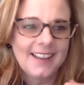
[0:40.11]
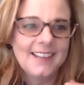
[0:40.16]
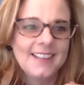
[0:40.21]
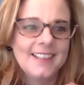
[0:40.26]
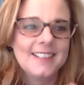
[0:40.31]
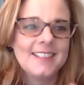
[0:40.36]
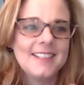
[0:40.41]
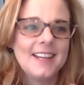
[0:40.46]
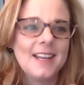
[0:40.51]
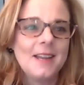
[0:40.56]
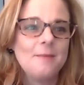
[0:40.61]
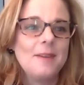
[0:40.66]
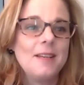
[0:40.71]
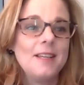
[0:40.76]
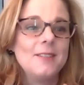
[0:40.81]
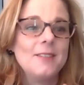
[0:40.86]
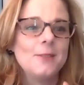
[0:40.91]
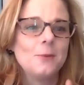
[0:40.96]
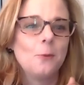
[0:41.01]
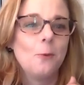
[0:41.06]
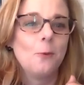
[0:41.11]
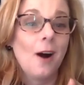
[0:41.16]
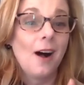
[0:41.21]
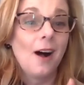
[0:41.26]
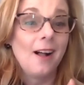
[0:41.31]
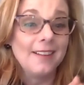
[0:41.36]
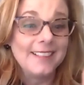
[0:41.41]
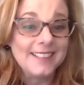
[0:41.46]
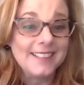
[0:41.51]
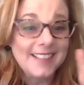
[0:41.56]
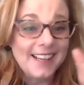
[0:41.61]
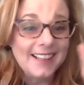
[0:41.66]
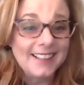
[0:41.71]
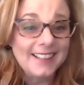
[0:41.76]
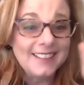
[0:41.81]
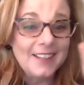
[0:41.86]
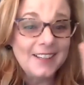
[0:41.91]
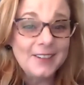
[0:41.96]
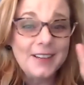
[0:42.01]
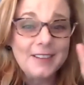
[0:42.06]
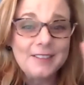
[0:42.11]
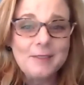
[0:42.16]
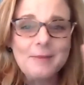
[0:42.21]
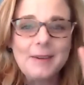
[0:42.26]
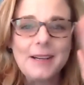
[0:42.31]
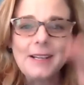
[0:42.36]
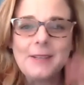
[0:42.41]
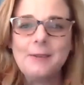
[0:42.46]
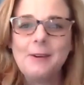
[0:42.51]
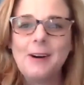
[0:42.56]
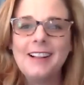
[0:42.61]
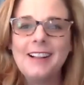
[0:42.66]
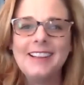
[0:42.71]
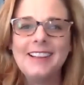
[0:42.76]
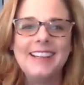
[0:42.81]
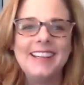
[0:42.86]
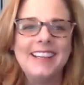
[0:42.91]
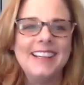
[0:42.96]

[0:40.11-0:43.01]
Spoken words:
His name is Wally. Say hello to everybody, Wally.